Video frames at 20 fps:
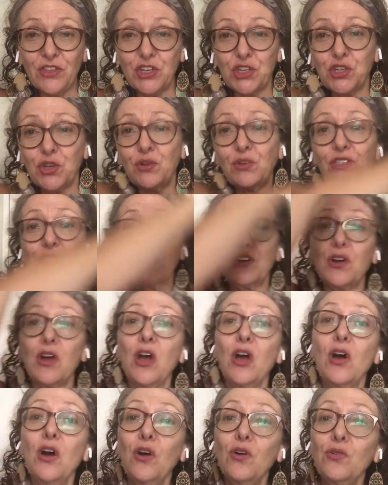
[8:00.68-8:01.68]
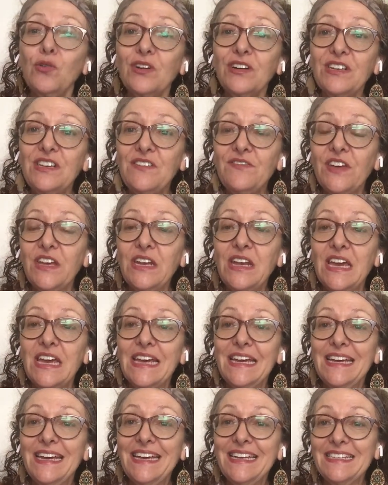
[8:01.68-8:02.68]
the shoulder, or even
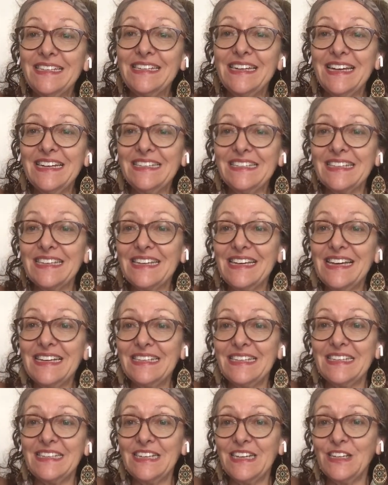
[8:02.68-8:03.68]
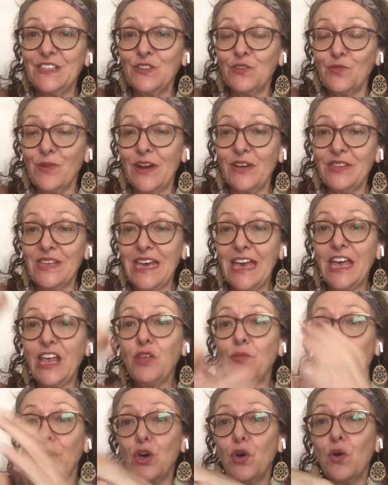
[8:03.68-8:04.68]
as nicely as it does around the
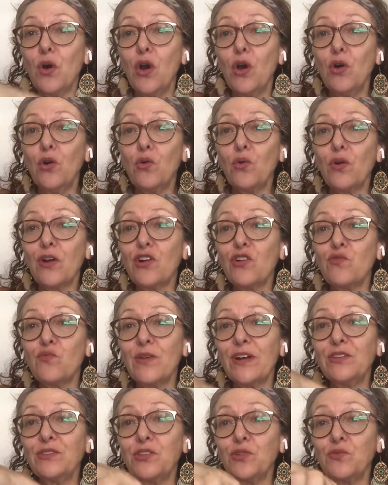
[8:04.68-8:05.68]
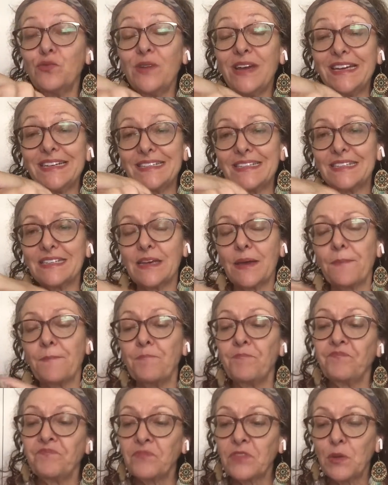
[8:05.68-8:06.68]
elbow or around the wrist.
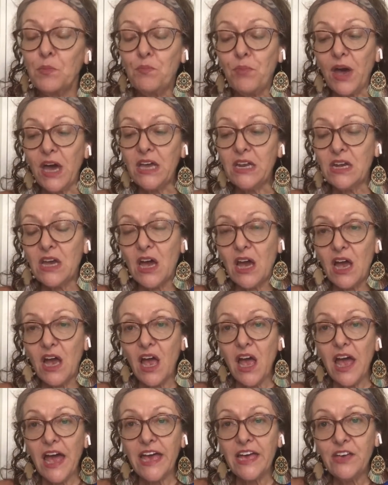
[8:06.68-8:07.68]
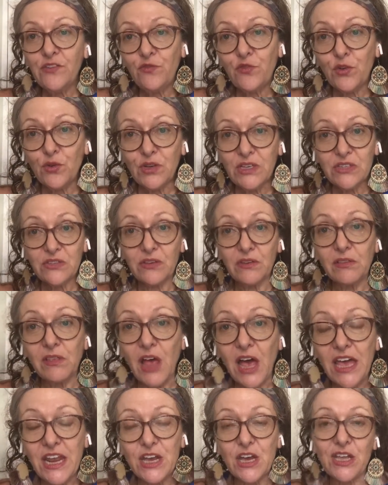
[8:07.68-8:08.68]
But I focus a
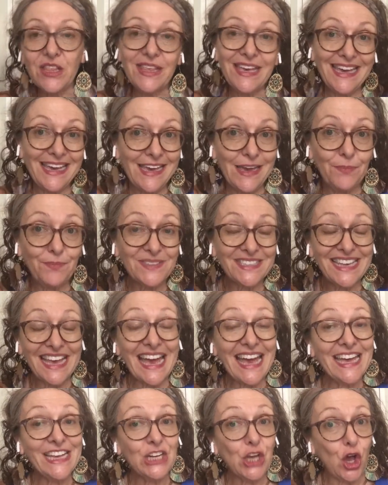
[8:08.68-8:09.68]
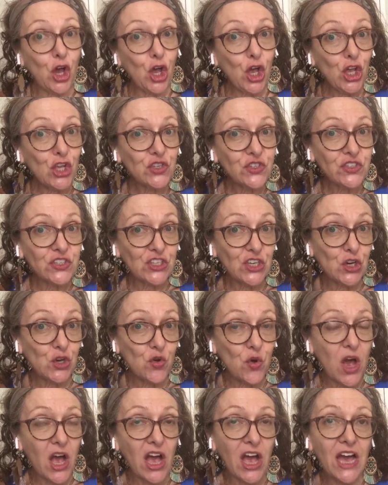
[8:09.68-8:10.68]
lot on the hips and
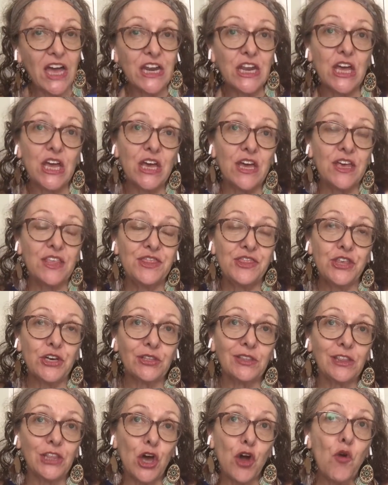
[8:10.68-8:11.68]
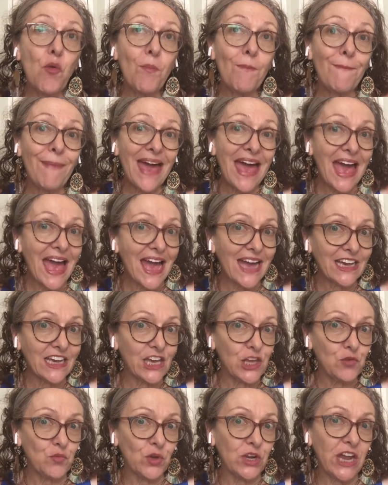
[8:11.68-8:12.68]
also on the low back.
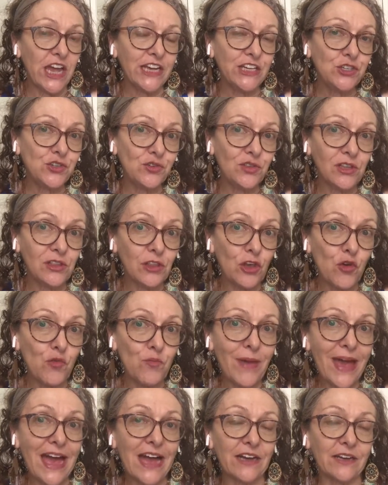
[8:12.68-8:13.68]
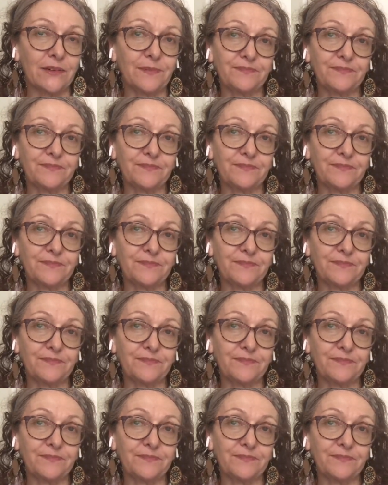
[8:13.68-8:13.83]
And when I do the low back,